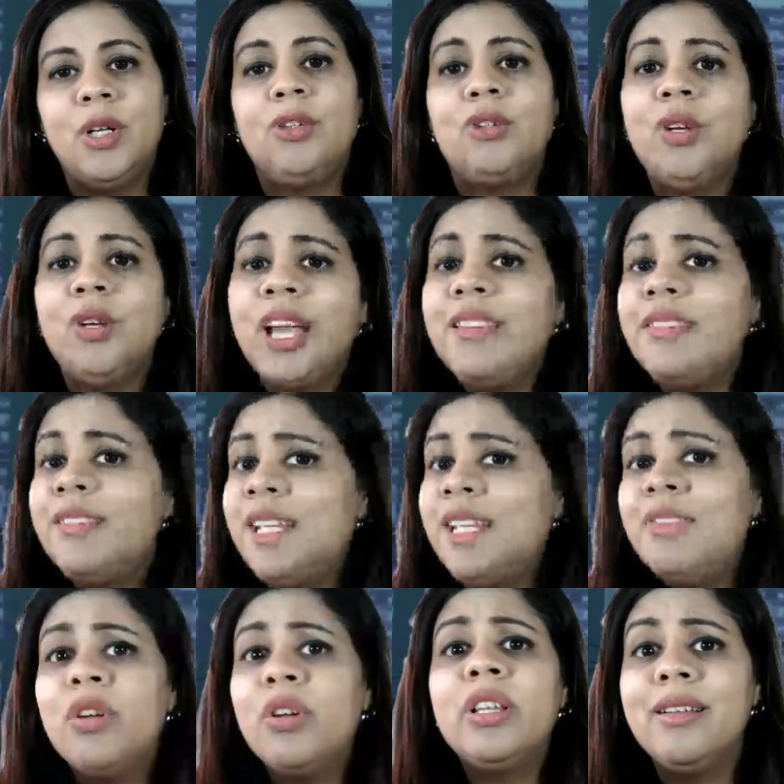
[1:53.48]
So guys, these
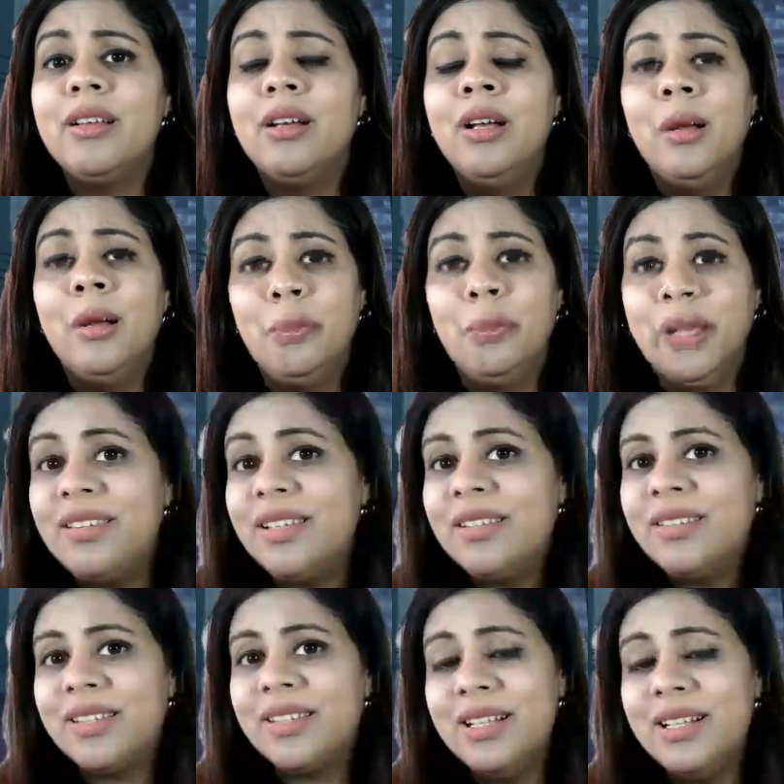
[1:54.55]
were the basic
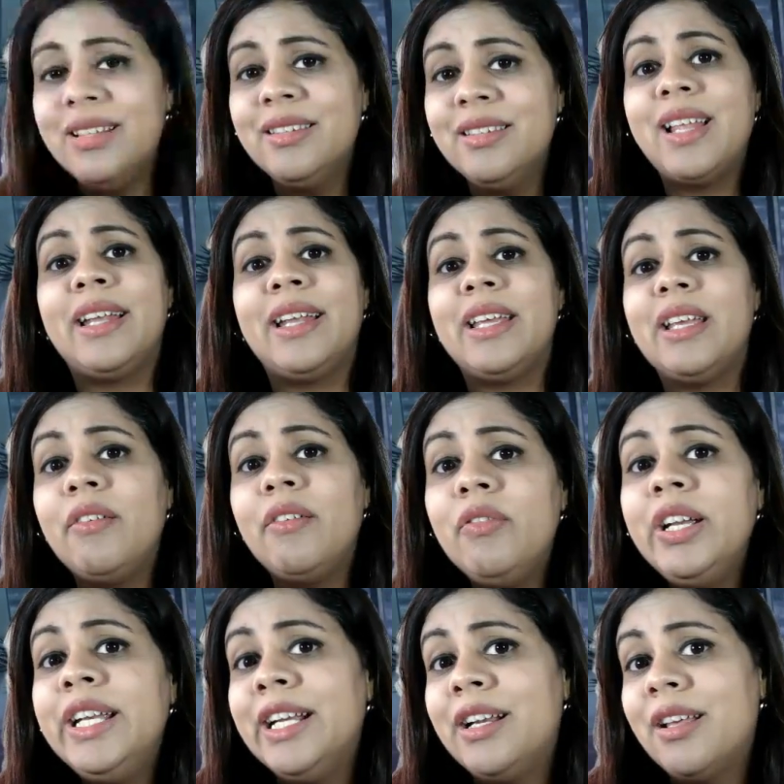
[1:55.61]
skills that every
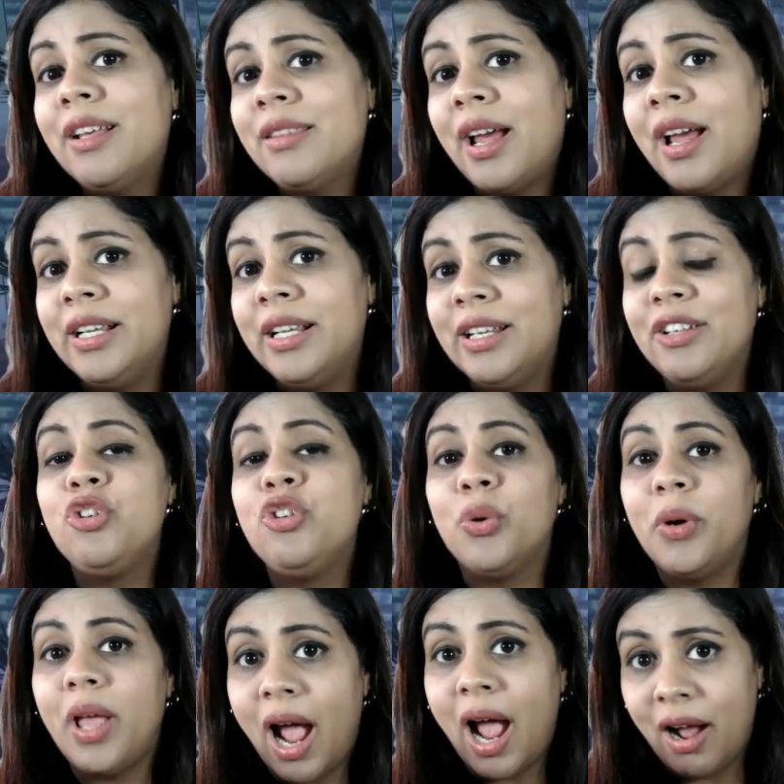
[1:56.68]
data scientist
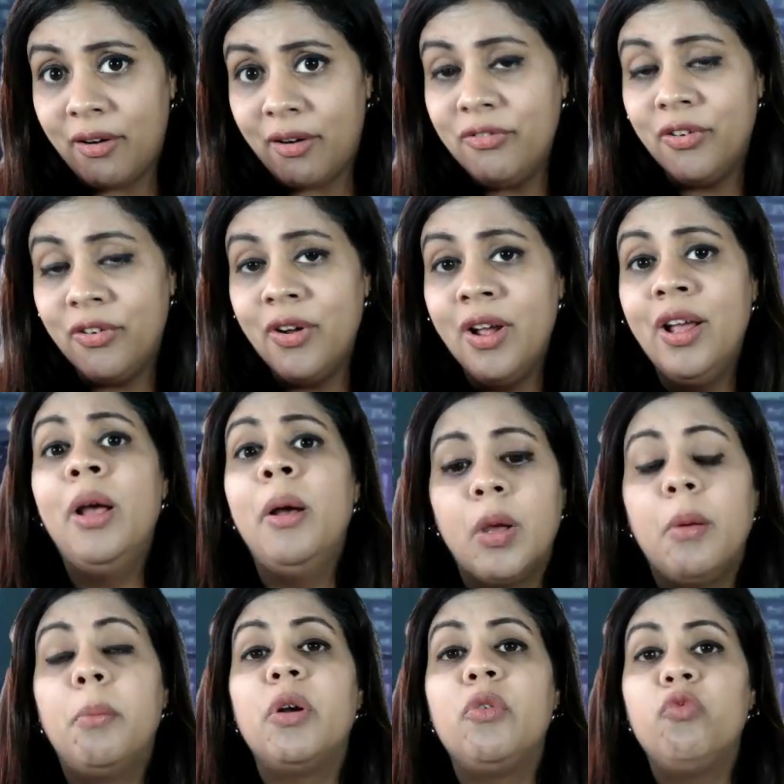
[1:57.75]
should have.
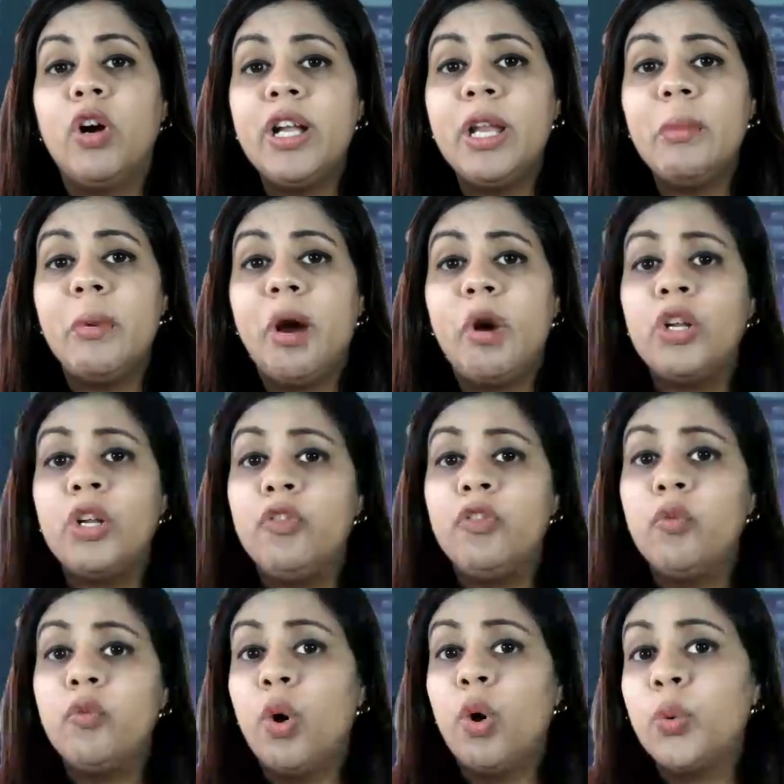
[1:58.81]
But what about if you
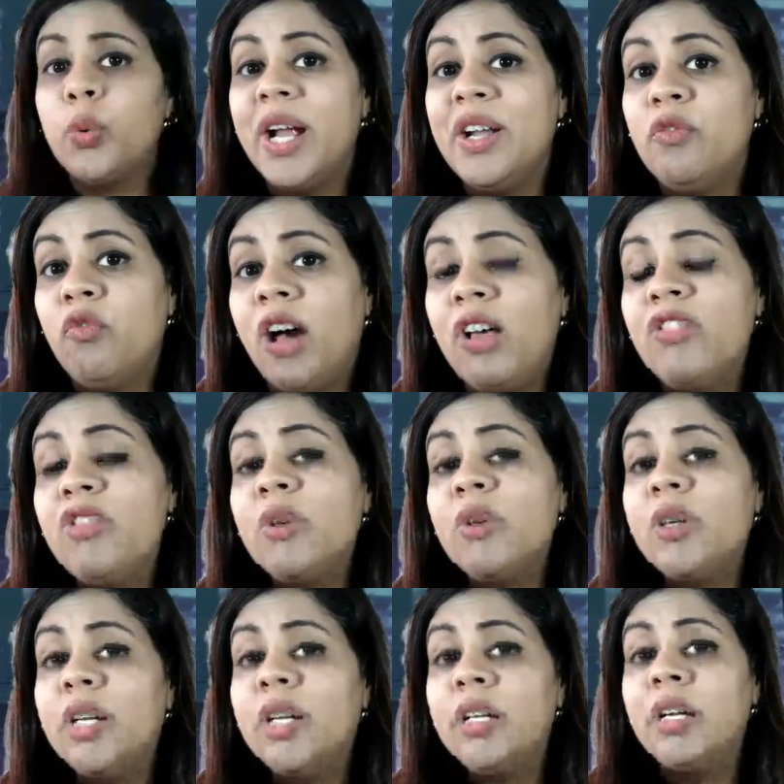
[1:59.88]
want to advance your
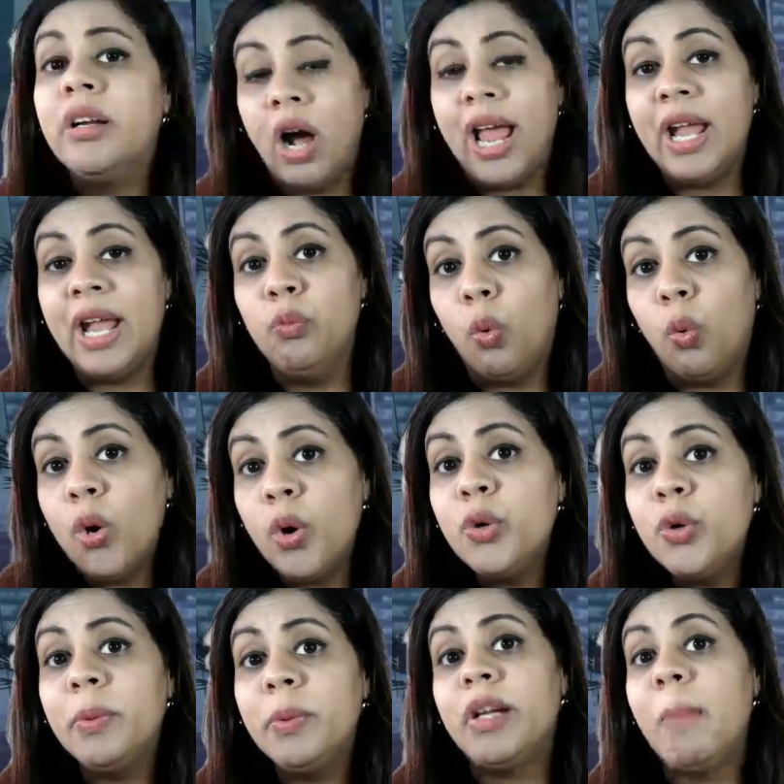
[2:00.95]
career and want to
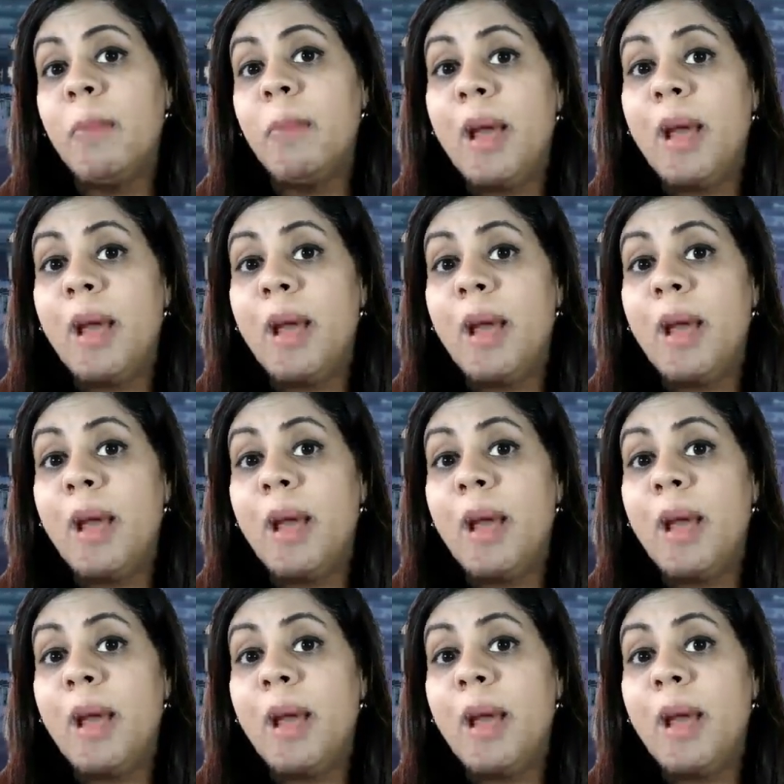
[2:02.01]
become